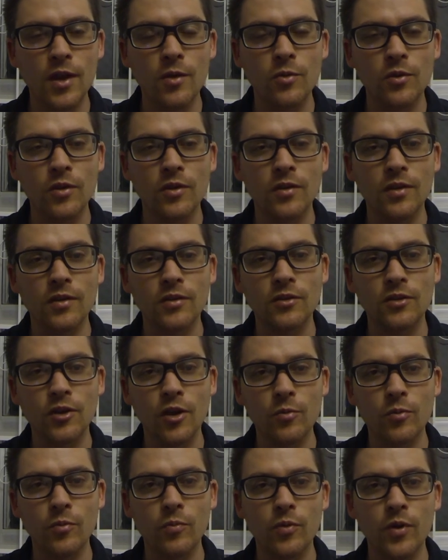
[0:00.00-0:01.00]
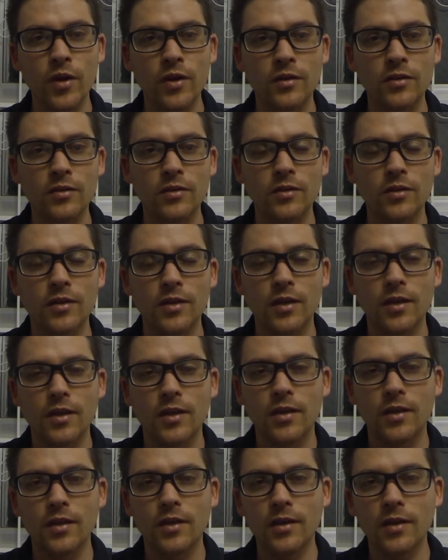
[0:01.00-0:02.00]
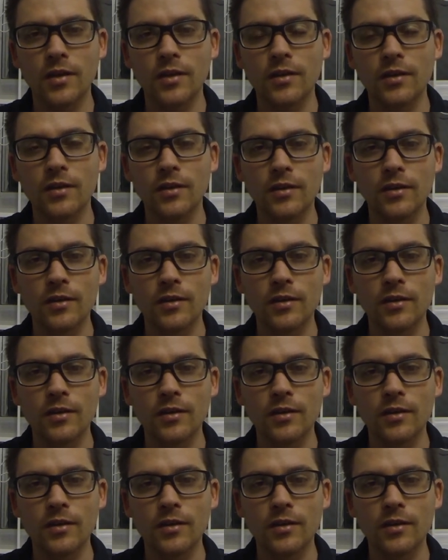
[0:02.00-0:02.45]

within that scope of practice and, uh,